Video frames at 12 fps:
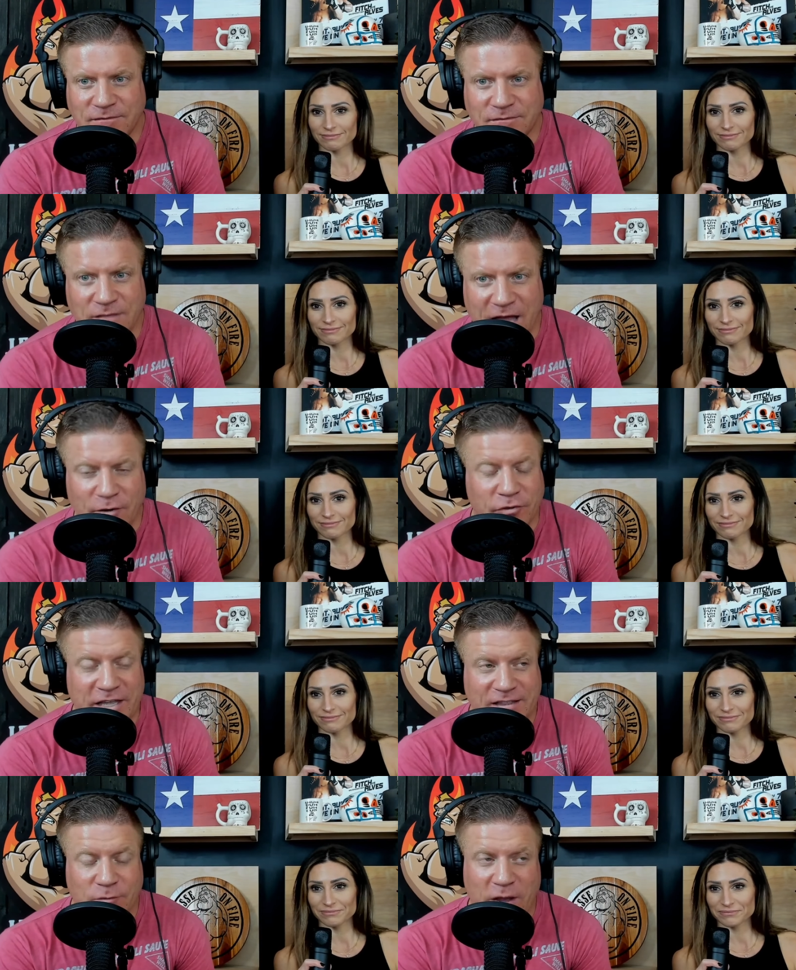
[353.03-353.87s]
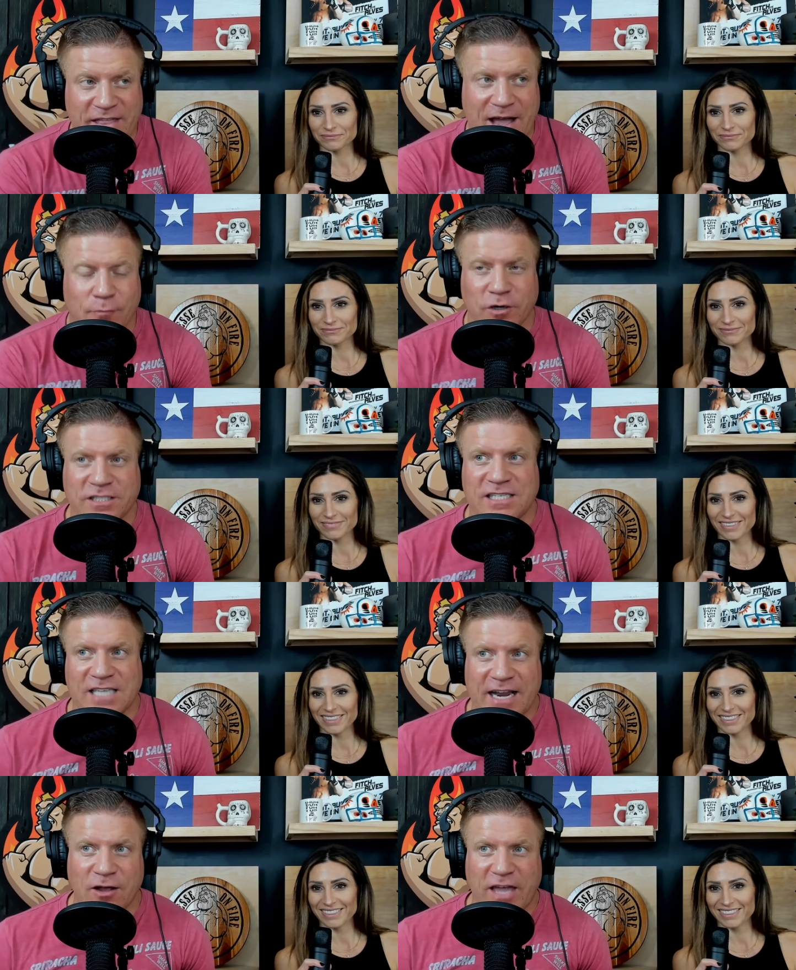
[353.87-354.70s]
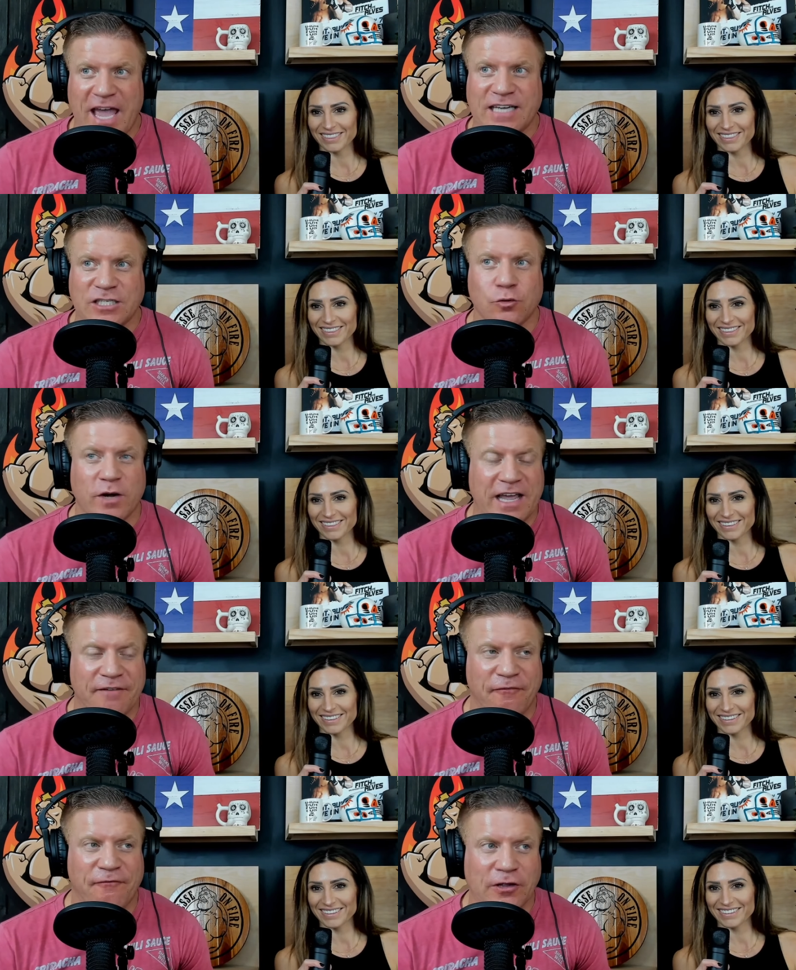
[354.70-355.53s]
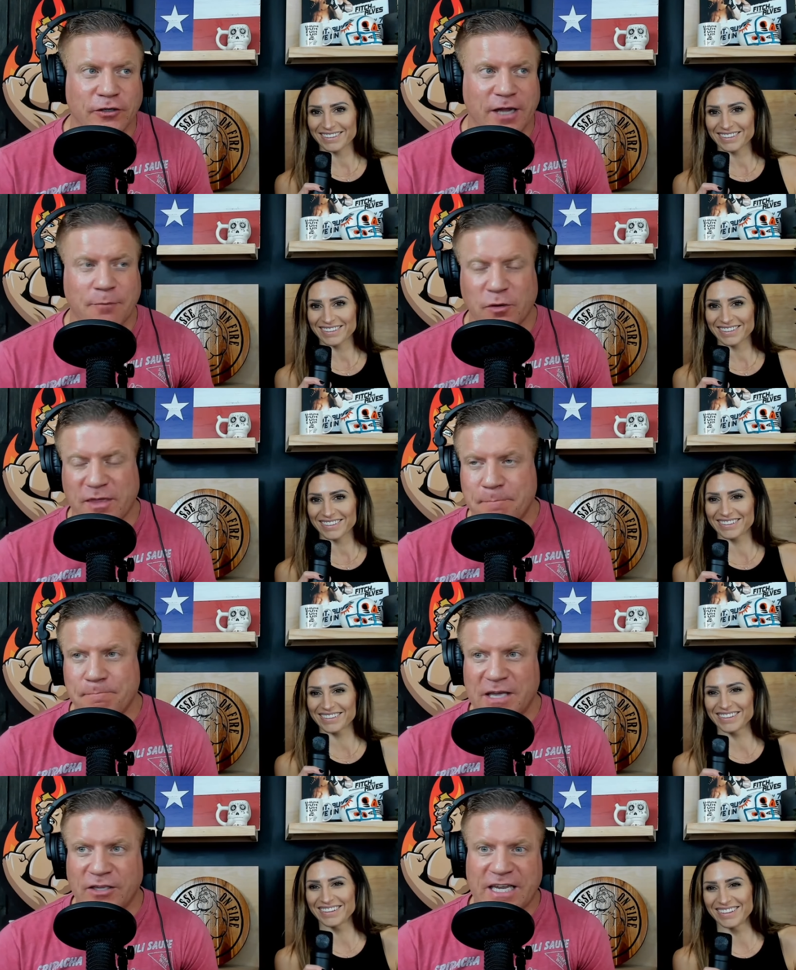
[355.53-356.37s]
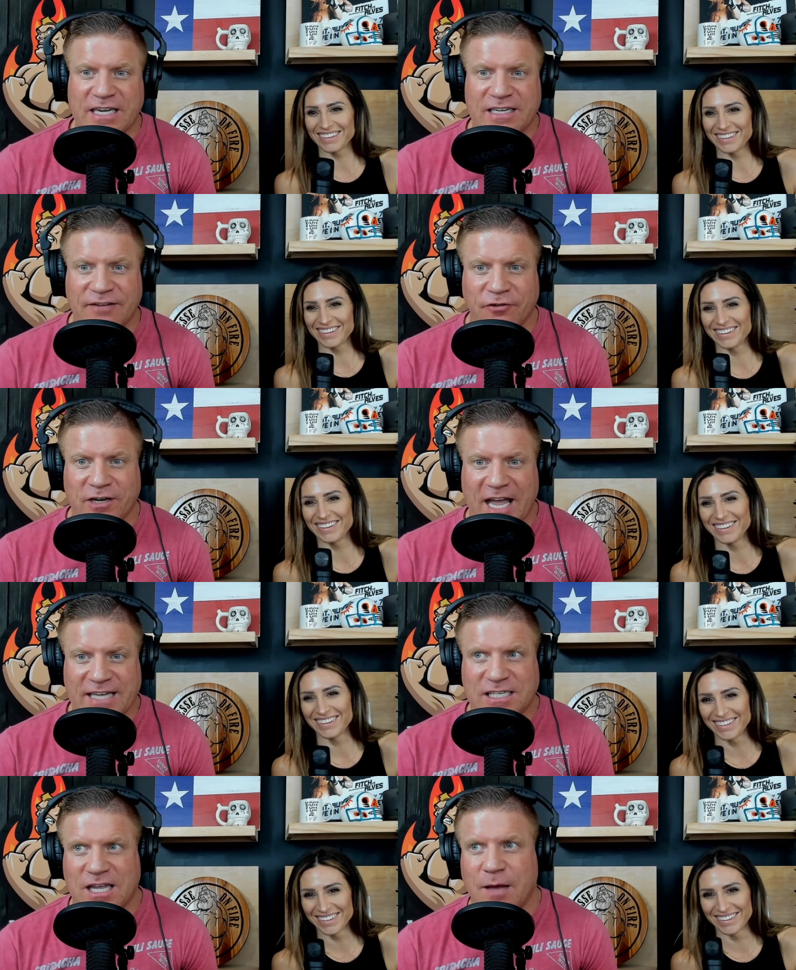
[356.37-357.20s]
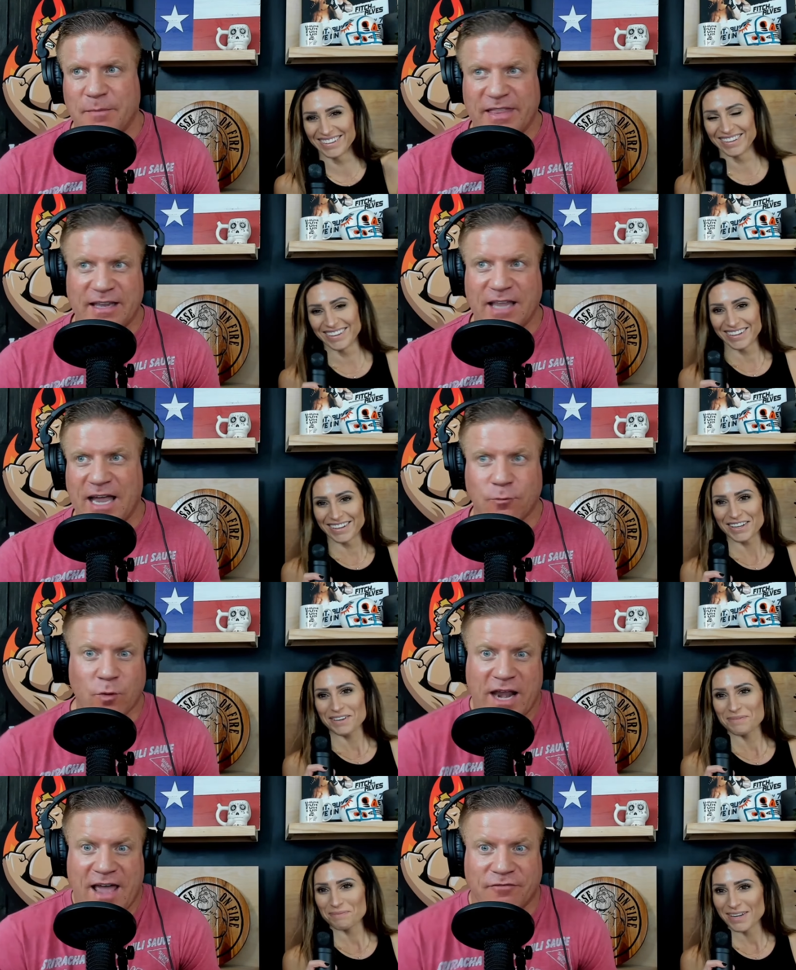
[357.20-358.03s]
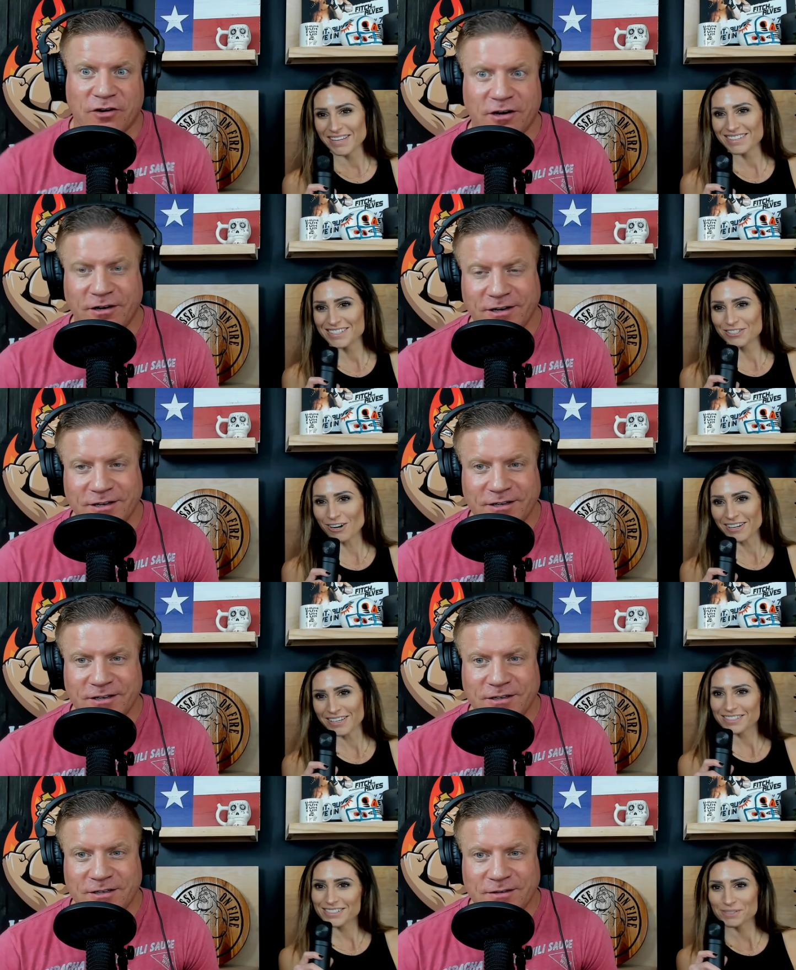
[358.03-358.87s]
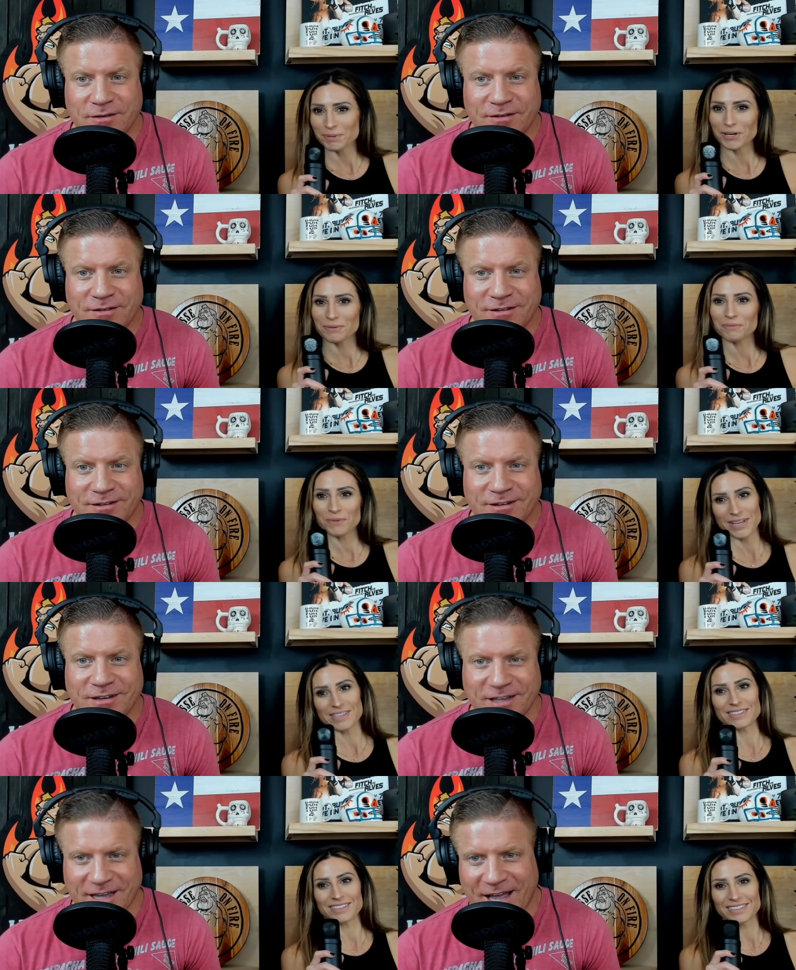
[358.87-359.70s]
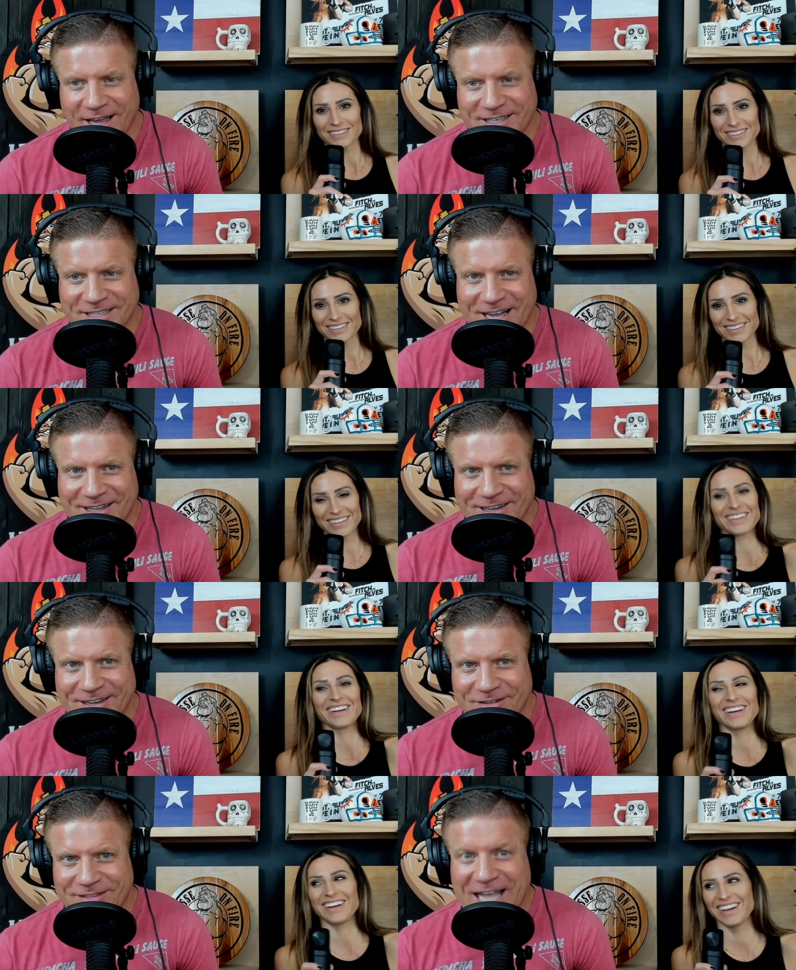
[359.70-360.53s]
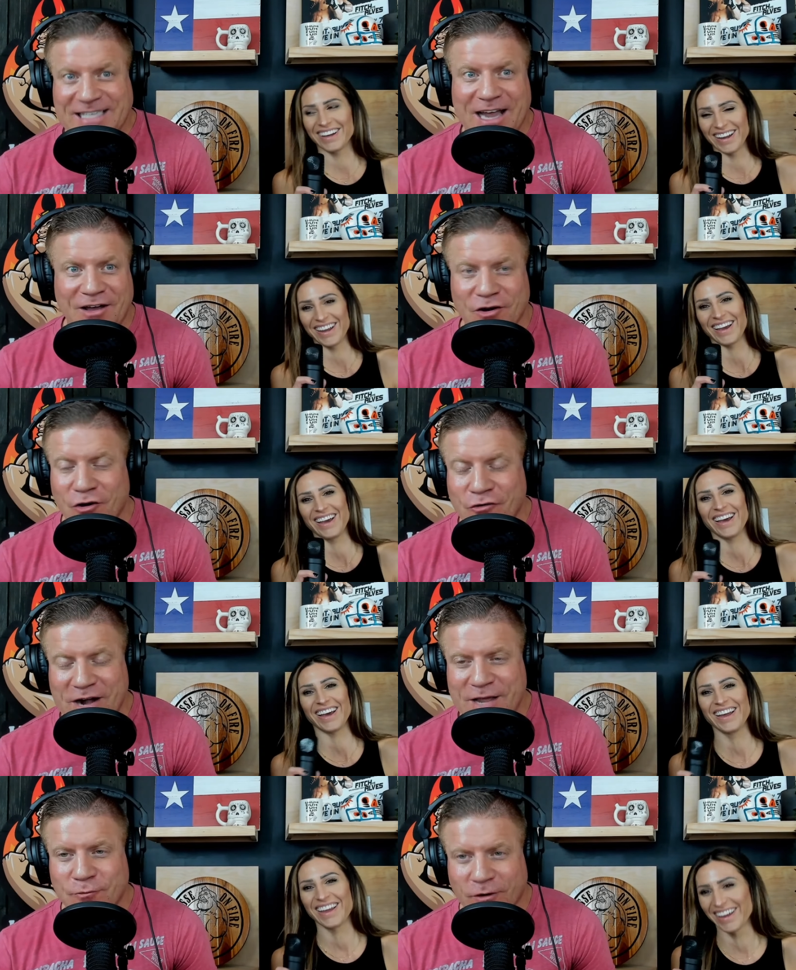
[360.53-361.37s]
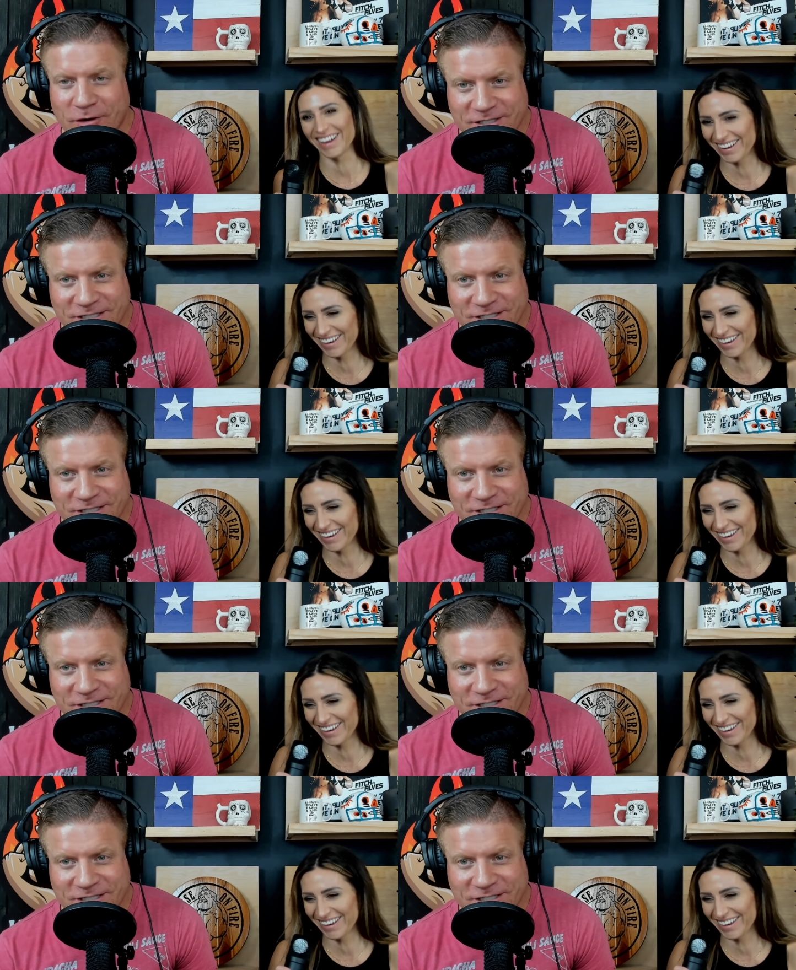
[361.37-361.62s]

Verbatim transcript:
Speaker 1: I don't think the way that works is like, okay, I just want to get filled up with a million different guys come and then like whatever. the strongest sperm win. Yeah, exactly. That's how it already works,